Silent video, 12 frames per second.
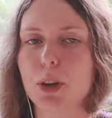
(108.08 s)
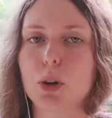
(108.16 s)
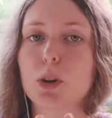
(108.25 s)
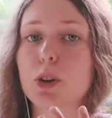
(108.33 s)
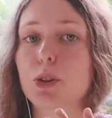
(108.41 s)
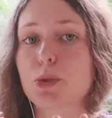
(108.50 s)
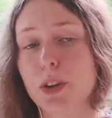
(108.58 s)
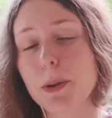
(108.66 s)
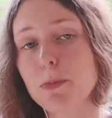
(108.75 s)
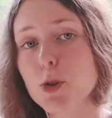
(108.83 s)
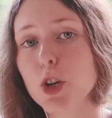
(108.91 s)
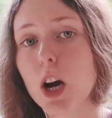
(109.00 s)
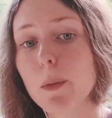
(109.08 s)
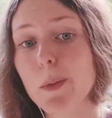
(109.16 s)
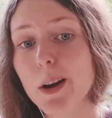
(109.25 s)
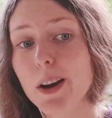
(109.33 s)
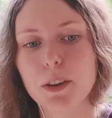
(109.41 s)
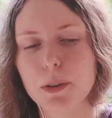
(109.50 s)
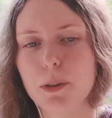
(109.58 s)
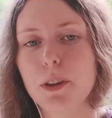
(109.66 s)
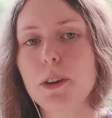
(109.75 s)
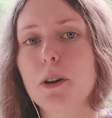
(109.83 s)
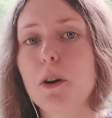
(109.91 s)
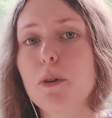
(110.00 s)
your dream job, you
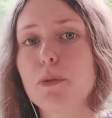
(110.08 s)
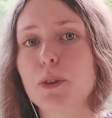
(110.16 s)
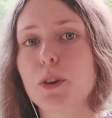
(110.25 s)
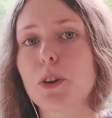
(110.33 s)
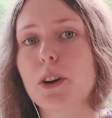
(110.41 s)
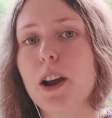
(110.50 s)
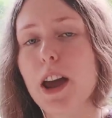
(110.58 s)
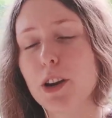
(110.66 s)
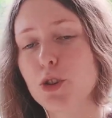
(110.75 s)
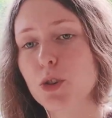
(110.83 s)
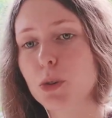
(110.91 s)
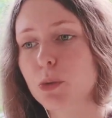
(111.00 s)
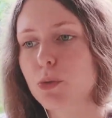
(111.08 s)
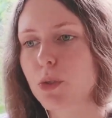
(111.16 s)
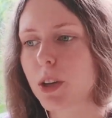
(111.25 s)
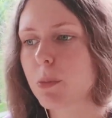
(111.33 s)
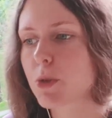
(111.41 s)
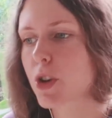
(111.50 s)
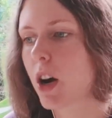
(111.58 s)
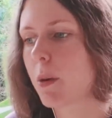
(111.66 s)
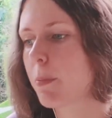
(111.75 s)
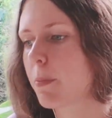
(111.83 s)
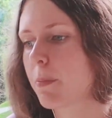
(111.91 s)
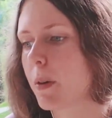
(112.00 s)
think of your actual dream
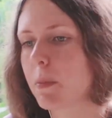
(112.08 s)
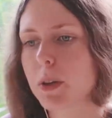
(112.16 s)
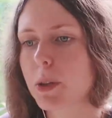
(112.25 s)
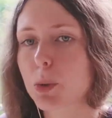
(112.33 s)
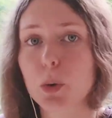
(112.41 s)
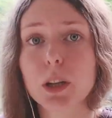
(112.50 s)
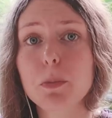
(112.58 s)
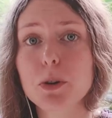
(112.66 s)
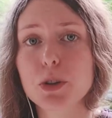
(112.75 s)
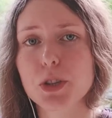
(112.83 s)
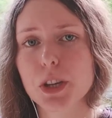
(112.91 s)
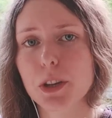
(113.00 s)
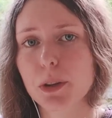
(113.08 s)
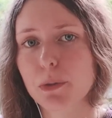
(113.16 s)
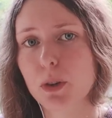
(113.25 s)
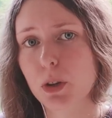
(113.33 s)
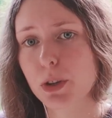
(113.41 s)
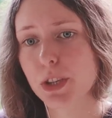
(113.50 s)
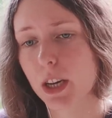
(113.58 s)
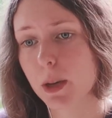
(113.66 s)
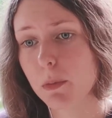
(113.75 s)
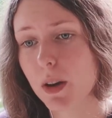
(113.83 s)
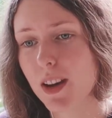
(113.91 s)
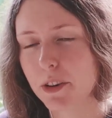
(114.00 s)
job maybe 20% of your
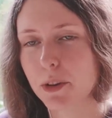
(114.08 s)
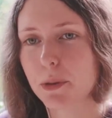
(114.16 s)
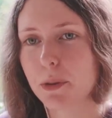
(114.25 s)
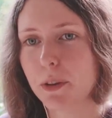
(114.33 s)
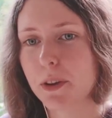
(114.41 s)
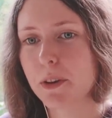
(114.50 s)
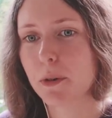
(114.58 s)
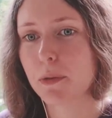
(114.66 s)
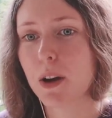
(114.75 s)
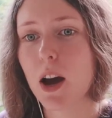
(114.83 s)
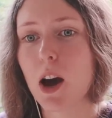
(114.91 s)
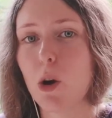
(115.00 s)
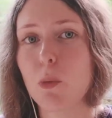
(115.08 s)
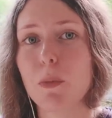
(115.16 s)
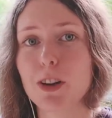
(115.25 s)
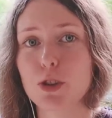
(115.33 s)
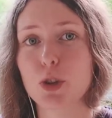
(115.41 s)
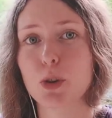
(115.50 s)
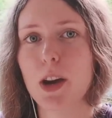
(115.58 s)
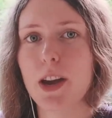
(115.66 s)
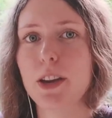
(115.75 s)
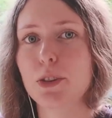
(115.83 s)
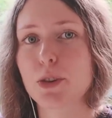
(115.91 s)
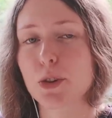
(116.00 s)
time, and you think of how much you
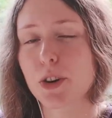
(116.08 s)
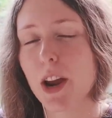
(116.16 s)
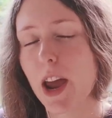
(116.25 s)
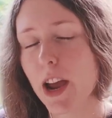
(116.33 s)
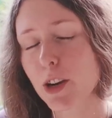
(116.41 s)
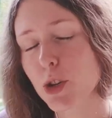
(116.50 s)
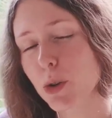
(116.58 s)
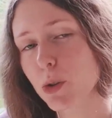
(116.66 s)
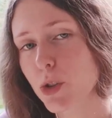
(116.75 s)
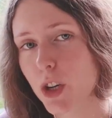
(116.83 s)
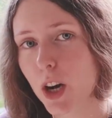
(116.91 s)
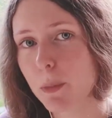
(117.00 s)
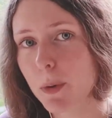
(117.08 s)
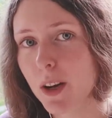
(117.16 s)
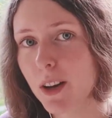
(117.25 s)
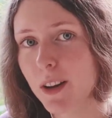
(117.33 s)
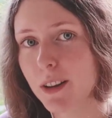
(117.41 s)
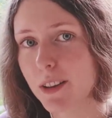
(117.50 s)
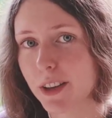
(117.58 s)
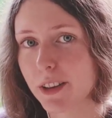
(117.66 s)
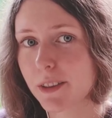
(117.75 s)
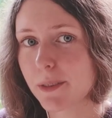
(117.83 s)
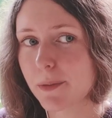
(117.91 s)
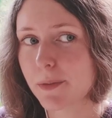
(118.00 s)
hate your actual job,
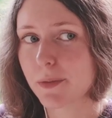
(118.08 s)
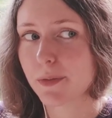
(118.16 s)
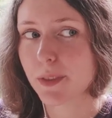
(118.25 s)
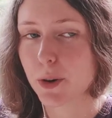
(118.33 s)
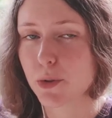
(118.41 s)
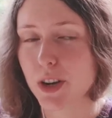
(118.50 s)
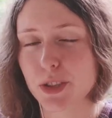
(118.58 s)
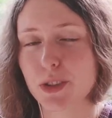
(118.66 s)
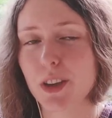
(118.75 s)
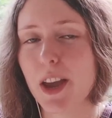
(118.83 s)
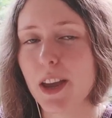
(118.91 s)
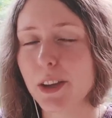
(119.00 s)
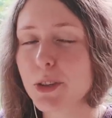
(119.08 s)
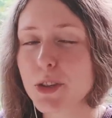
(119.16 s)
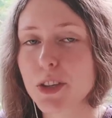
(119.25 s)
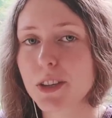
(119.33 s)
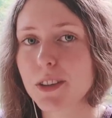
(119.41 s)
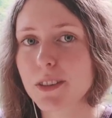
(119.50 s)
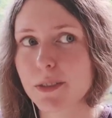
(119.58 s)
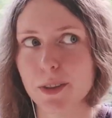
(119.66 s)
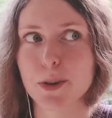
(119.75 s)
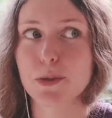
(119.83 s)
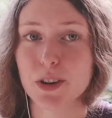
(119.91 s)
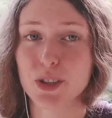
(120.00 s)
like the rest
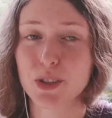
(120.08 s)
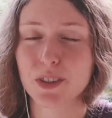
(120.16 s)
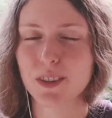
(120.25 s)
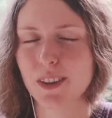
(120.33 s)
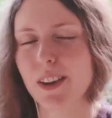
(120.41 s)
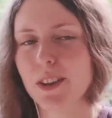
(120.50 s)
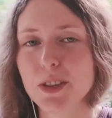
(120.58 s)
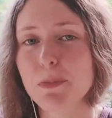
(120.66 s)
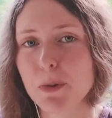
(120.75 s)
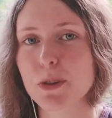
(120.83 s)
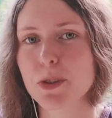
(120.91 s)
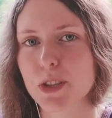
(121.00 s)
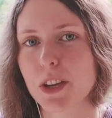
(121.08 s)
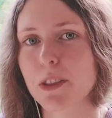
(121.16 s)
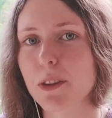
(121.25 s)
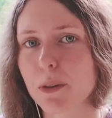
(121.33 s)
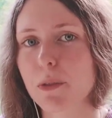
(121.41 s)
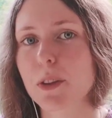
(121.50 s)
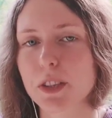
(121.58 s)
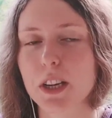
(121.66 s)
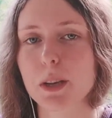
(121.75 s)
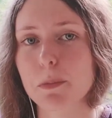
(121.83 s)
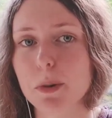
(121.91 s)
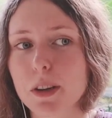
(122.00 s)
80% of the
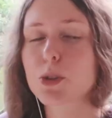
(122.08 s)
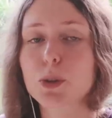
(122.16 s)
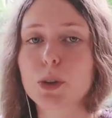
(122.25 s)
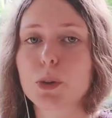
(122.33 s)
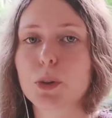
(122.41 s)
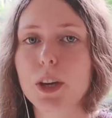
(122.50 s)
time. So you